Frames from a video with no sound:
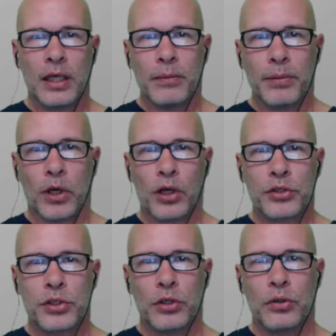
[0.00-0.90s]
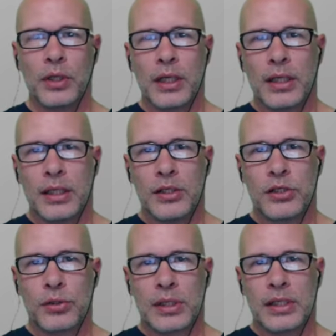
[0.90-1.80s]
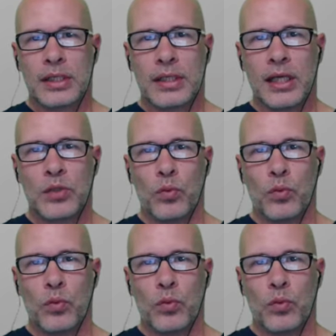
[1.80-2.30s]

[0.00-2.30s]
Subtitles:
but also insurance dictates